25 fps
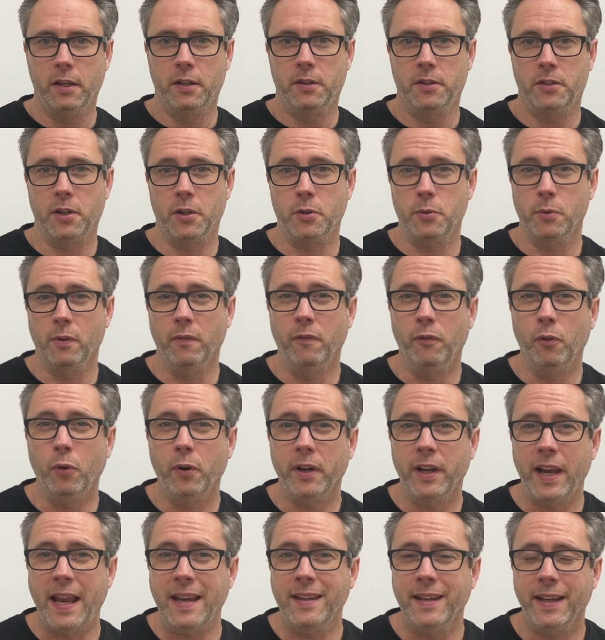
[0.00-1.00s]
So to
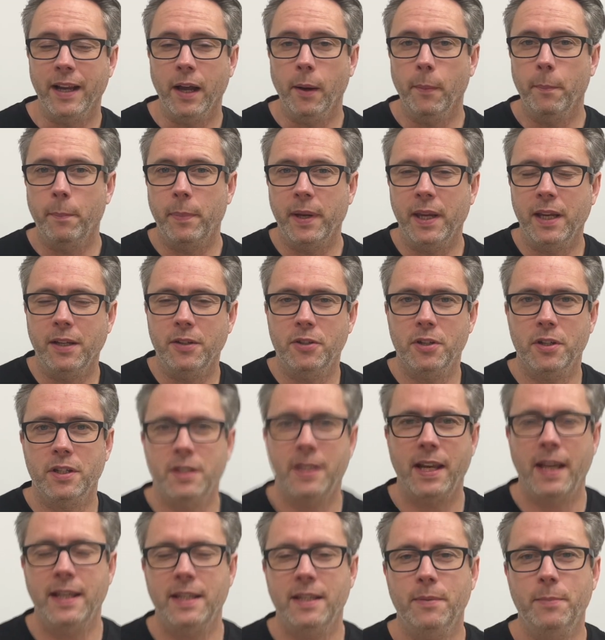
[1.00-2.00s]
avoid ending up being just
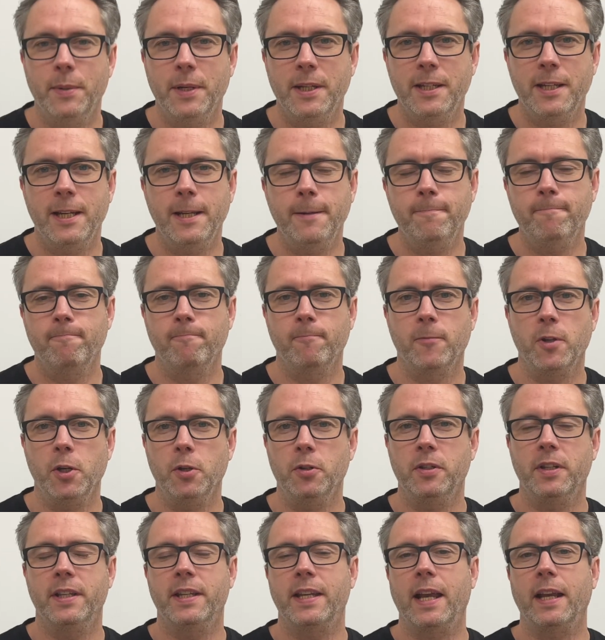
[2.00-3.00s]
data busy,
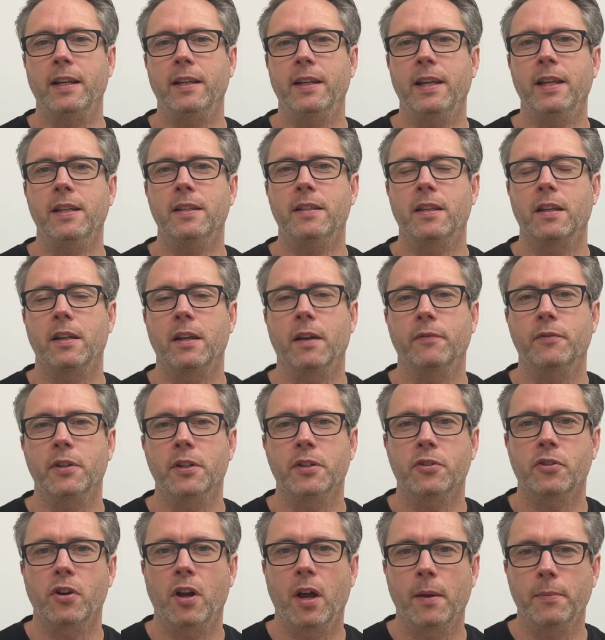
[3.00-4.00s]
use the techniques that I've
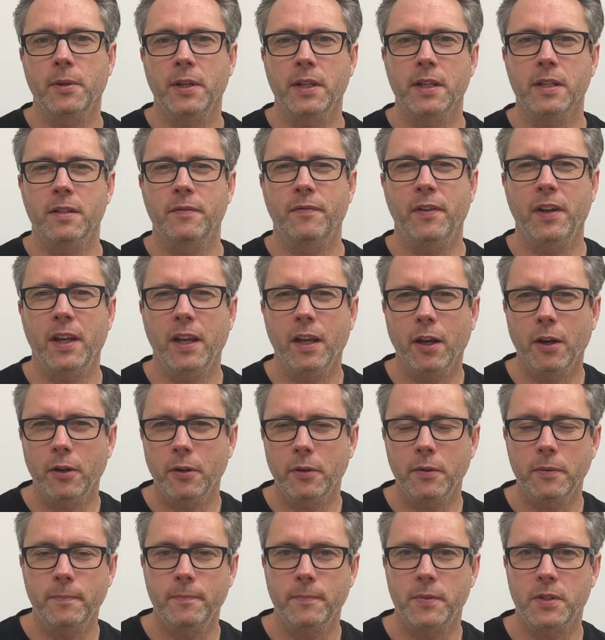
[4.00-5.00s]
described in this
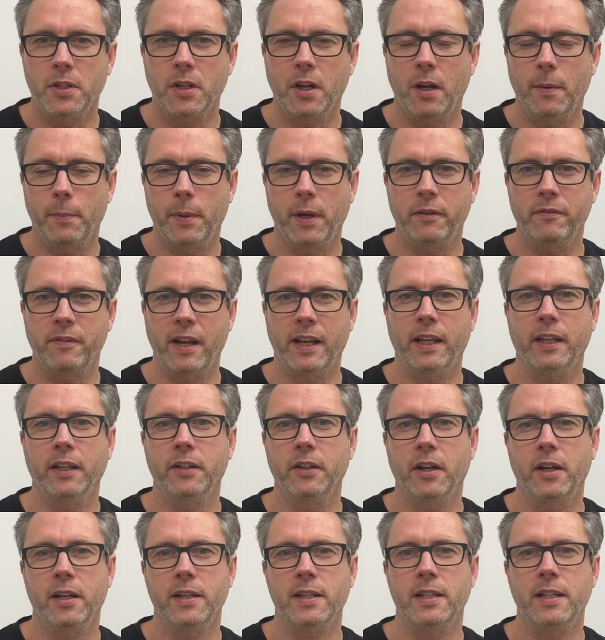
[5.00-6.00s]
video. Start by
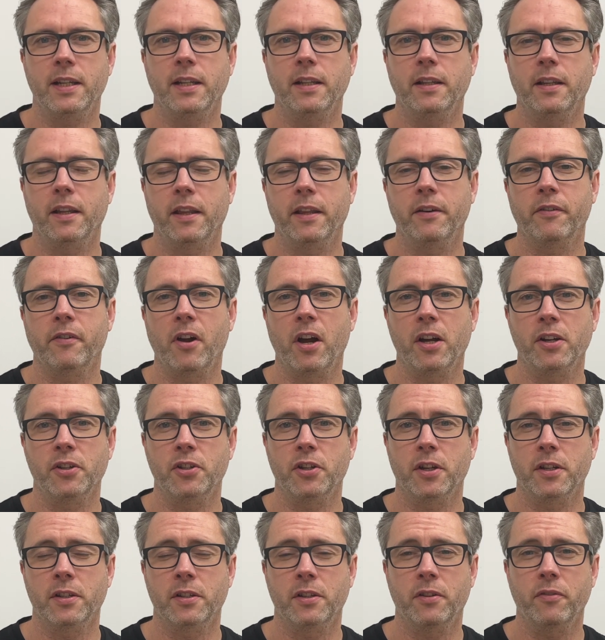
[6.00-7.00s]
recognizing that there are
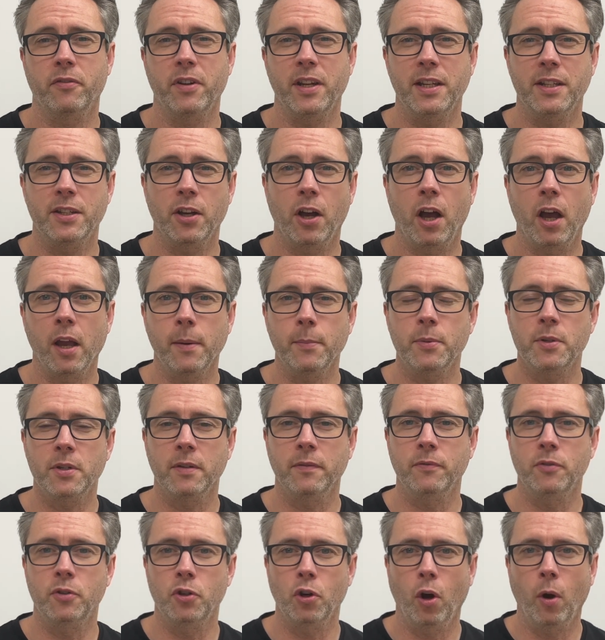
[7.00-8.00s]
just three types
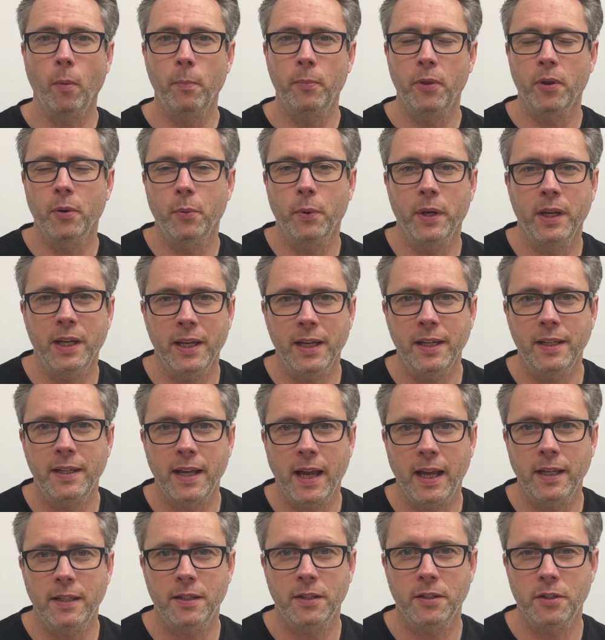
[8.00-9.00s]
of job that we need
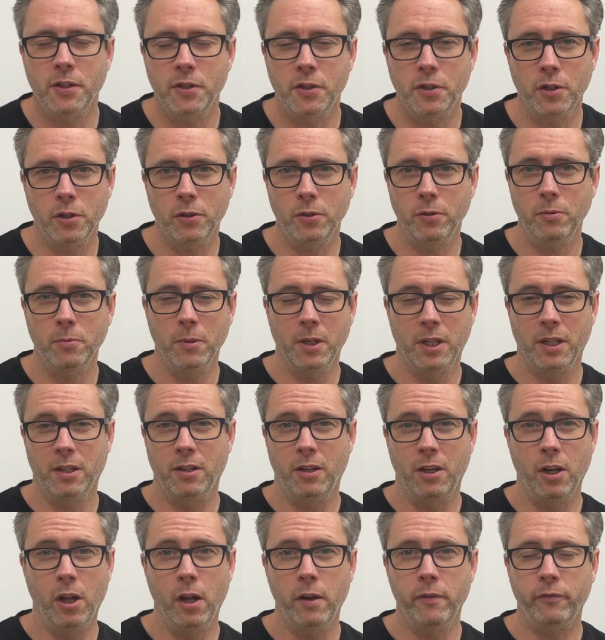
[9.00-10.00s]
data to do:
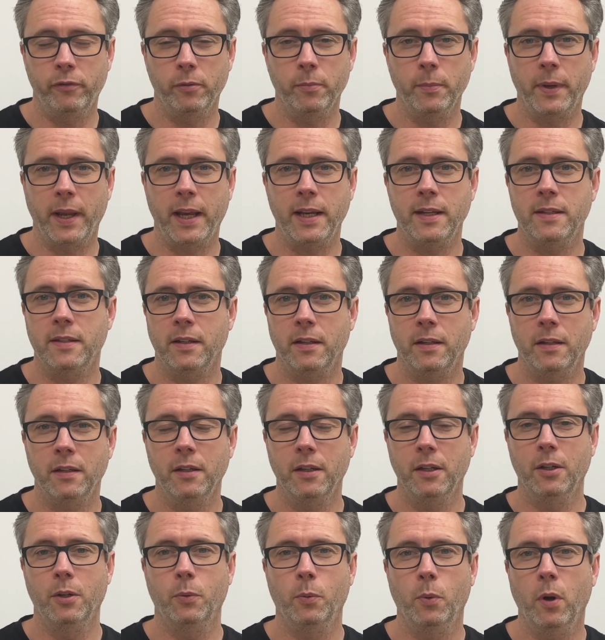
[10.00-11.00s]
learn from data,
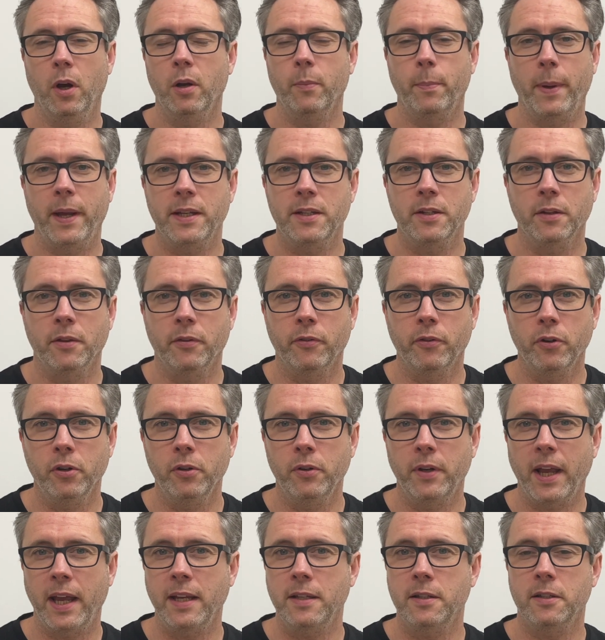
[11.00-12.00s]
work better through
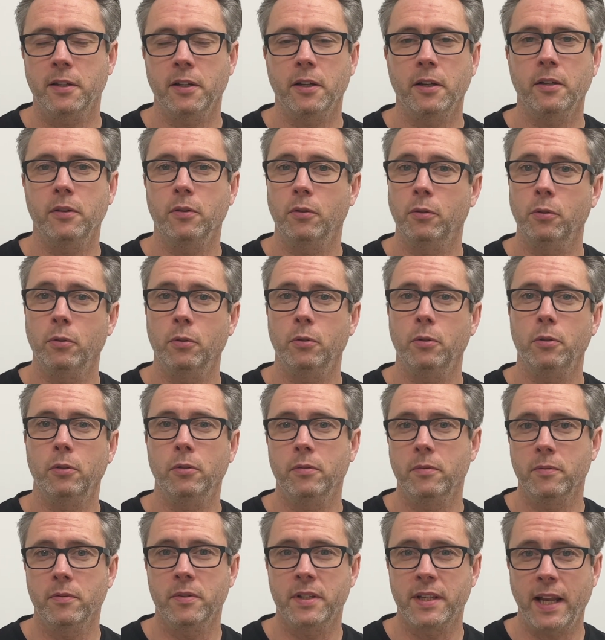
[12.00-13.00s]
data, or
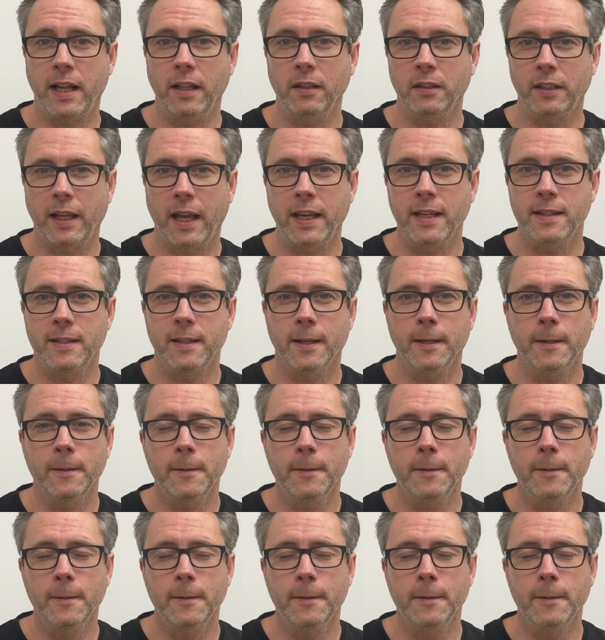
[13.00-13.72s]
sell data.